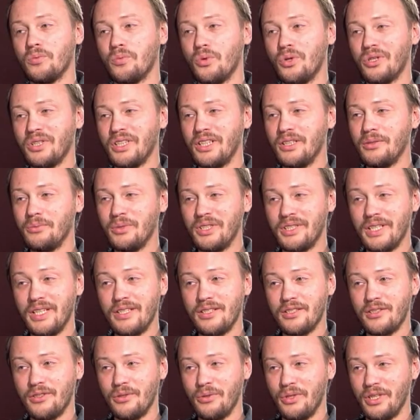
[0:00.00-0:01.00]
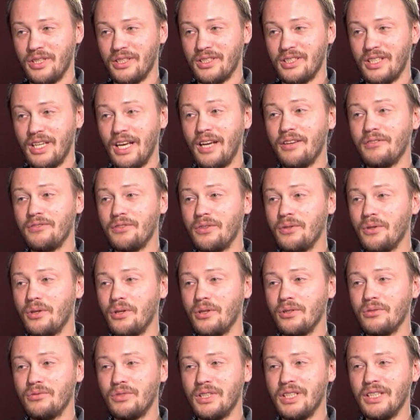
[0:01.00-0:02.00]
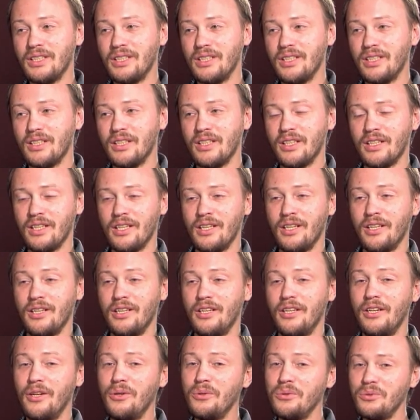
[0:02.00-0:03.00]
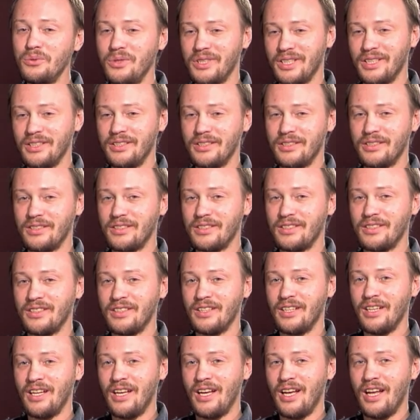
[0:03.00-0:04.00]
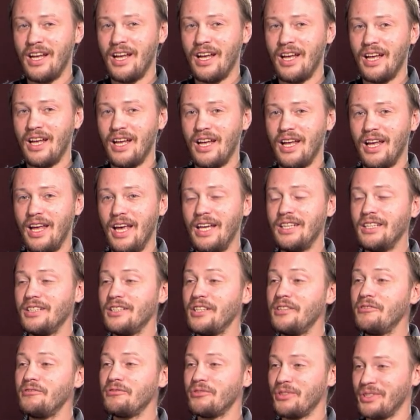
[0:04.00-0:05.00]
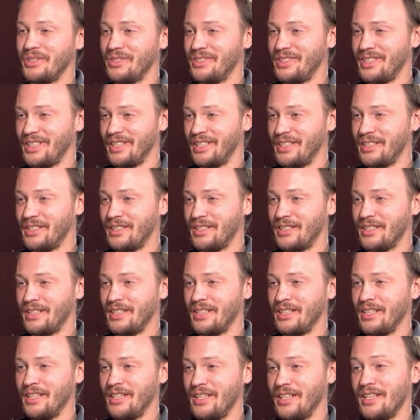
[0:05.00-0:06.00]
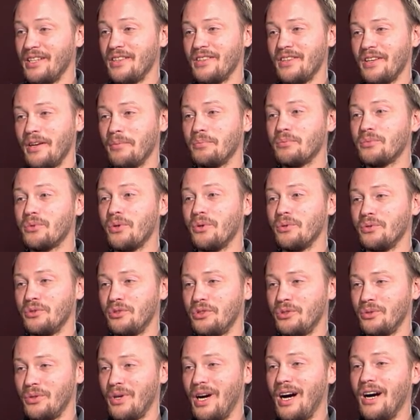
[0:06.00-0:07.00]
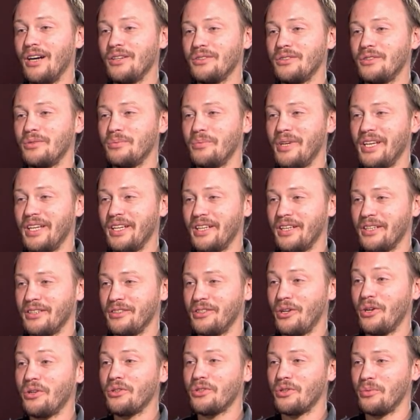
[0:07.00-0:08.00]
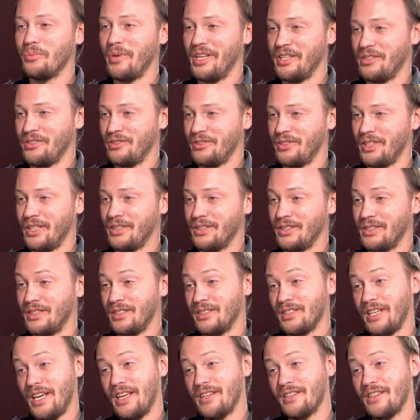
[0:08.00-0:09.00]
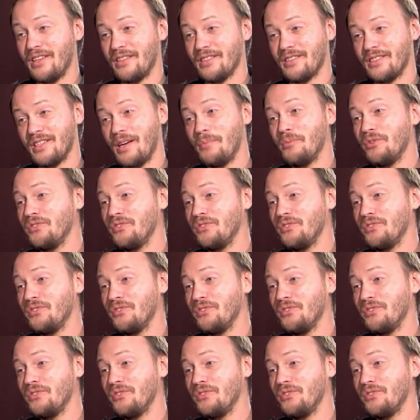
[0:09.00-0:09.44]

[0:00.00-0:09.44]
working with these students, have you already noticed any differences in the approach to how to make a documentary? Because some